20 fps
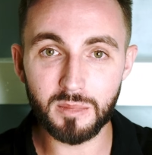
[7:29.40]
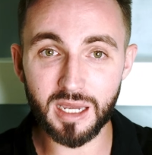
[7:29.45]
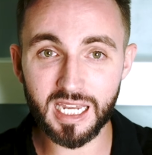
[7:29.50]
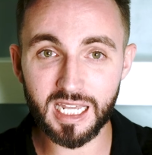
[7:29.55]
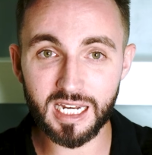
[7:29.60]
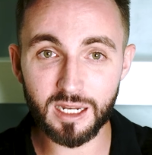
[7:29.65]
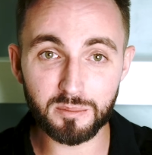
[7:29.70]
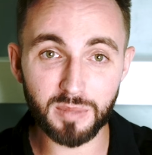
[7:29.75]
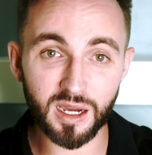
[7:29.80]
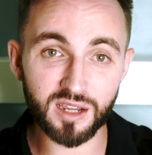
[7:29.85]

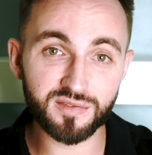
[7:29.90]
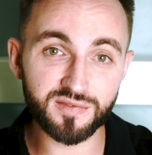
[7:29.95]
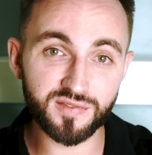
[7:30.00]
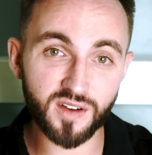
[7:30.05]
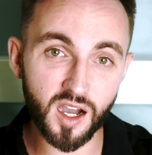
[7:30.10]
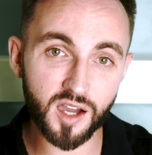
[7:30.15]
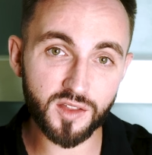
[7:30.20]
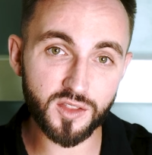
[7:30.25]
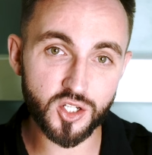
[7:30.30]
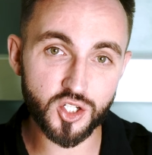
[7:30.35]
making it by
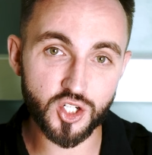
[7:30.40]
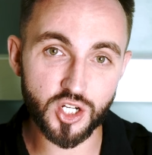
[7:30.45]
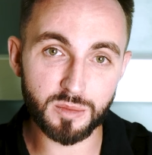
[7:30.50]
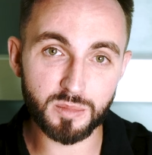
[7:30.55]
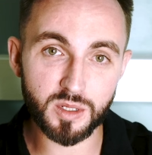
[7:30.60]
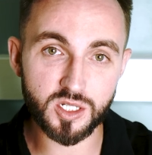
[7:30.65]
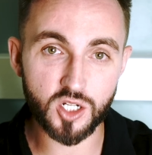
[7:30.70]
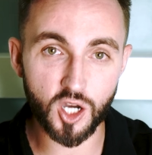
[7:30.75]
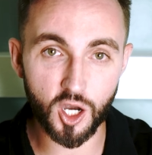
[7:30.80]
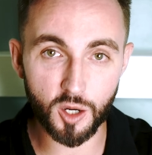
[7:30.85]
far the
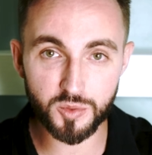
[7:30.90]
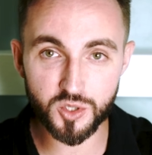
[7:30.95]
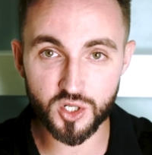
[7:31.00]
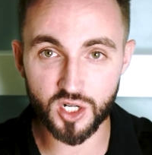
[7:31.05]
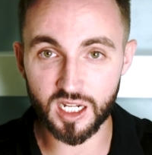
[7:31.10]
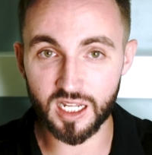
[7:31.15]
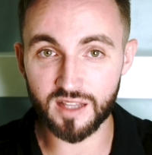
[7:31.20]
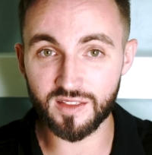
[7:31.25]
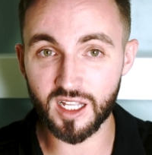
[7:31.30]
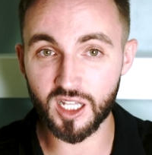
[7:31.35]
cheapest
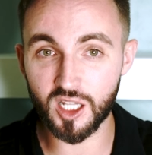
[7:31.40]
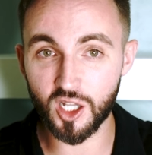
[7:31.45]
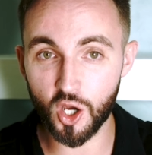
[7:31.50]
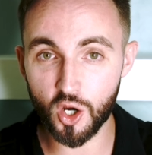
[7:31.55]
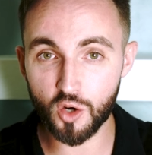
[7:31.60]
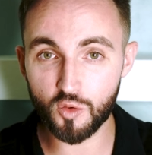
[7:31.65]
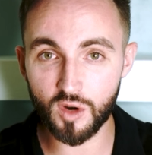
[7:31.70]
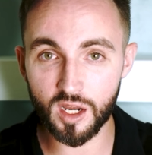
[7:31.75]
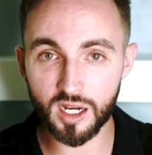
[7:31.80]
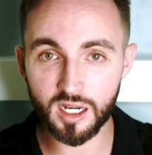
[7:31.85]
option in the
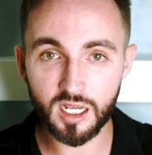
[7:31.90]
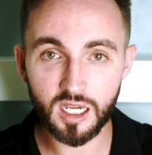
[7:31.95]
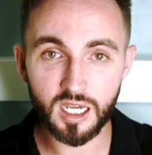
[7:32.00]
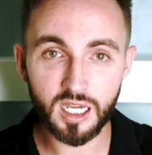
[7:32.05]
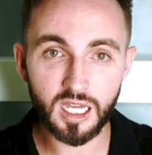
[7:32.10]
long run.